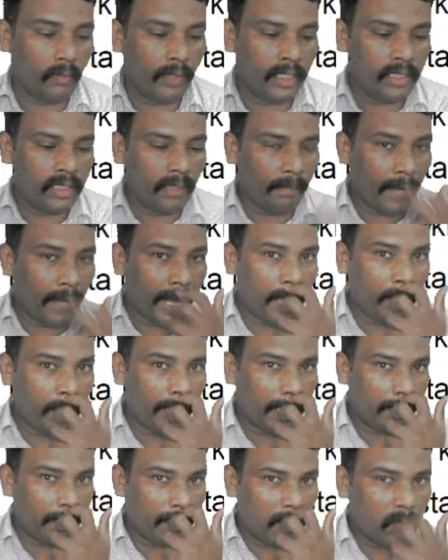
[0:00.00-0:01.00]
is the
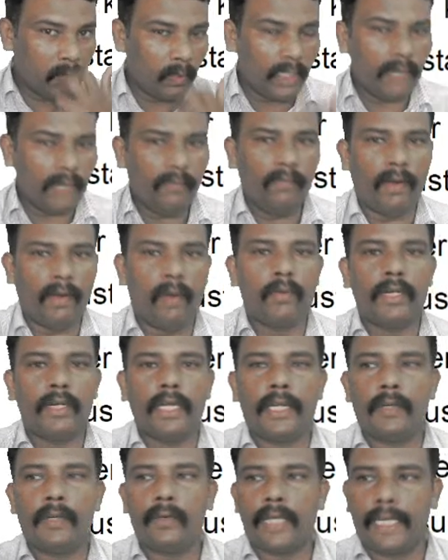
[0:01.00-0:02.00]
pioneer means what?
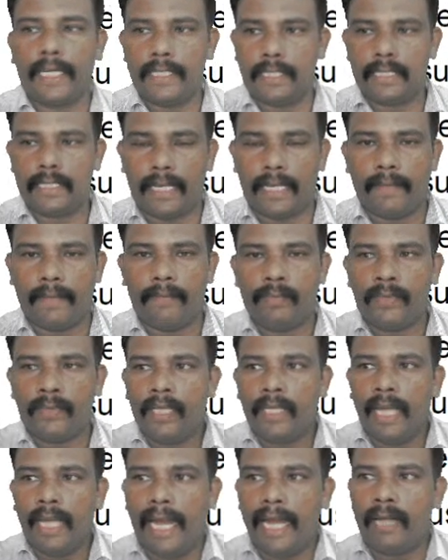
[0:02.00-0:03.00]
Founder you can say.
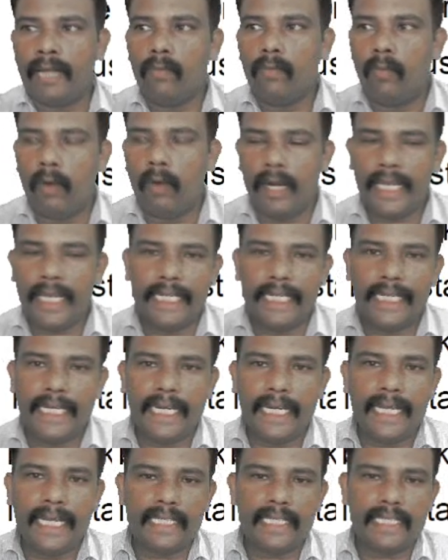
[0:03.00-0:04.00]
And what he
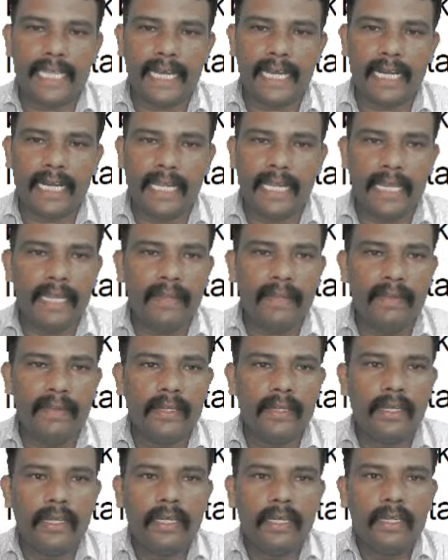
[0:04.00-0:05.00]
did exactly?
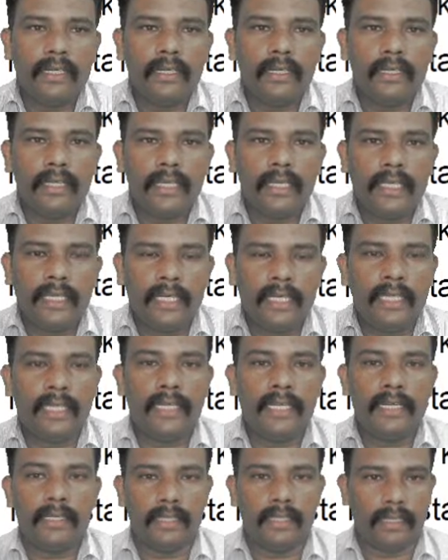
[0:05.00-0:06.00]

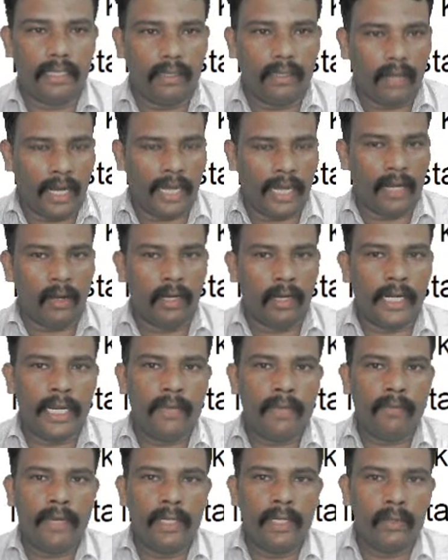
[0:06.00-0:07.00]
He and
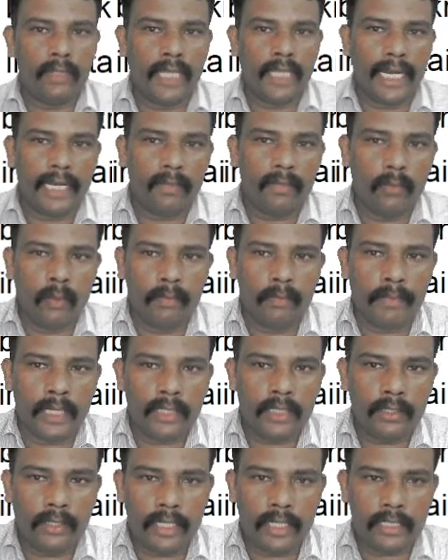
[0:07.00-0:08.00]
already we know that
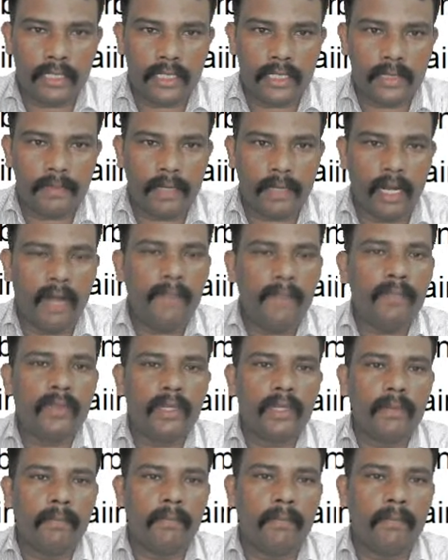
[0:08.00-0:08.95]
Muhammad Yunus is from